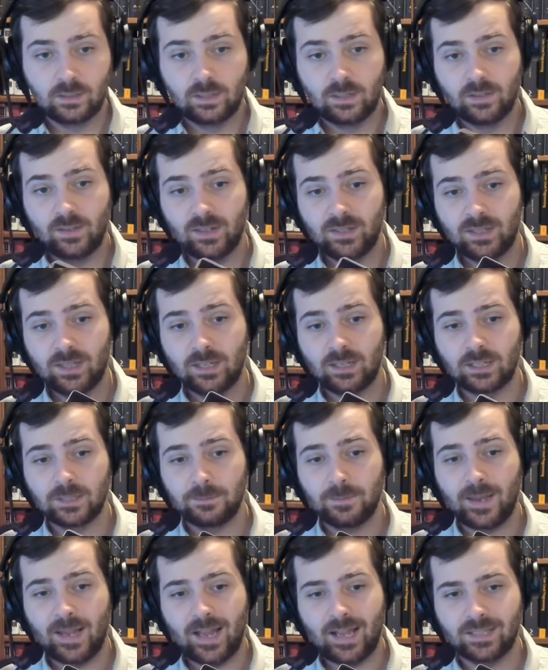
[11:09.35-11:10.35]
This thing is
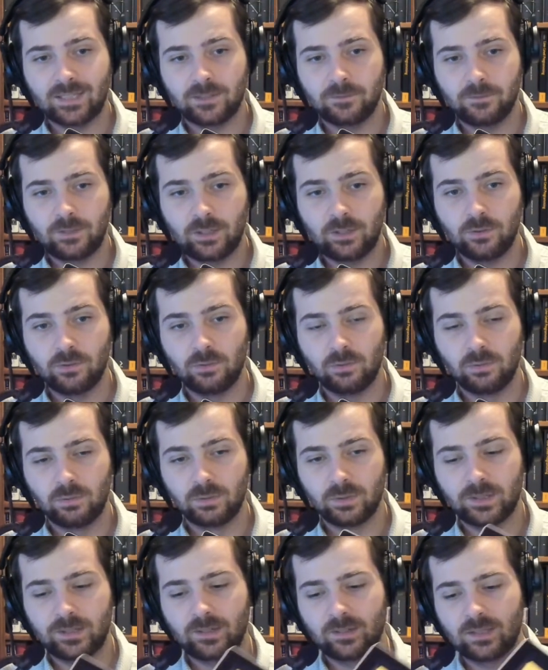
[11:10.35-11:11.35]
passively
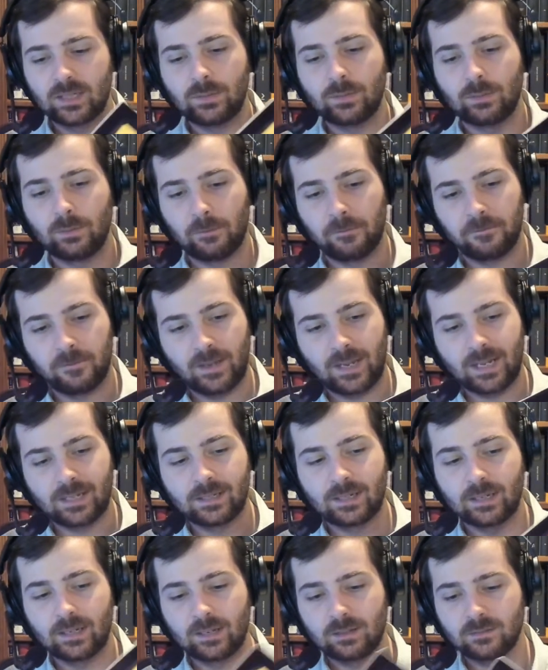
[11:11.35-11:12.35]
cooled. It doesn't even have a fan
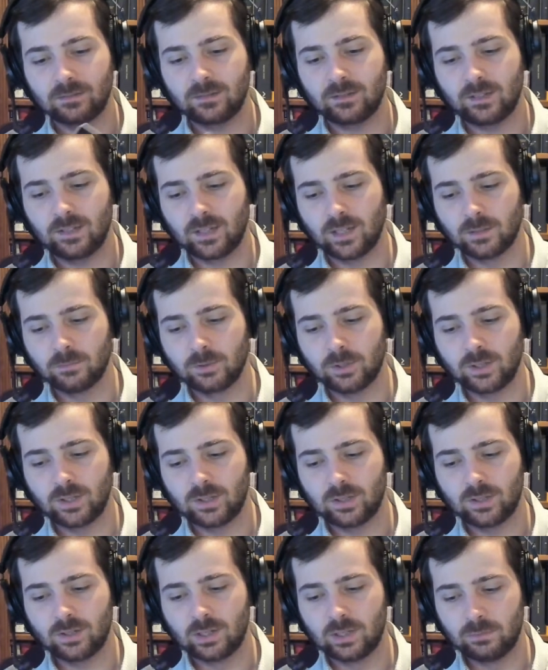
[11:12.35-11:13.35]
in it, which is
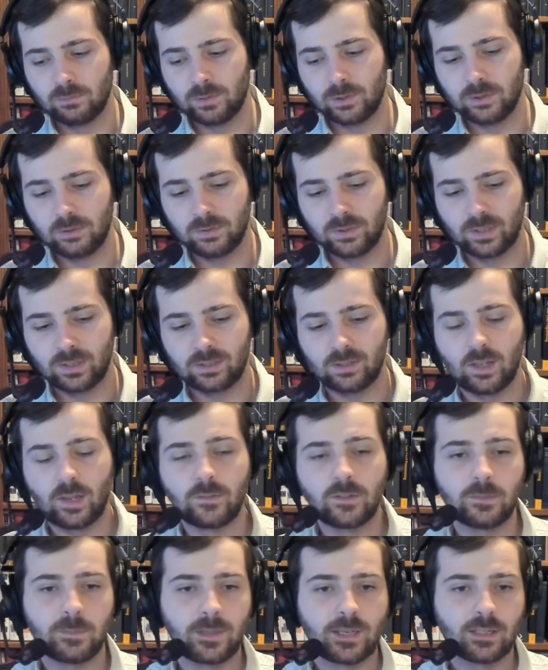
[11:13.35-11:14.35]
going to reduce its
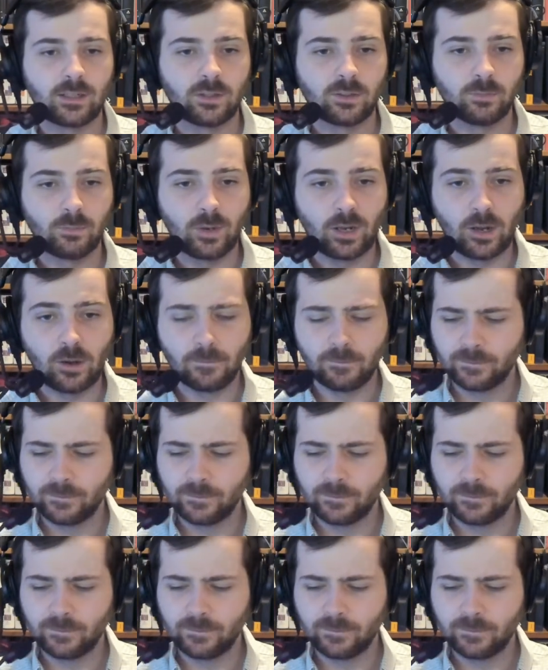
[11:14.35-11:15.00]
lifespan as well.